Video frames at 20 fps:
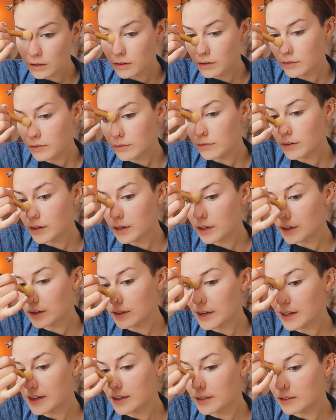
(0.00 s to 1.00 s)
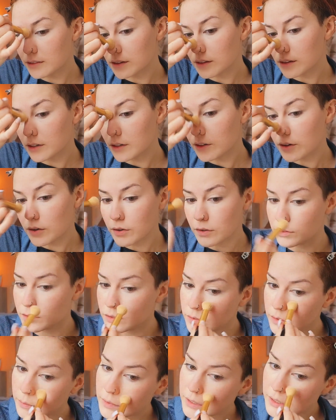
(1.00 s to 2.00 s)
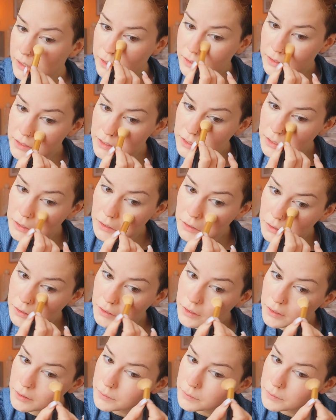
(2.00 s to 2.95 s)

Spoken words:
funny lines on our nose from the concealer. I'm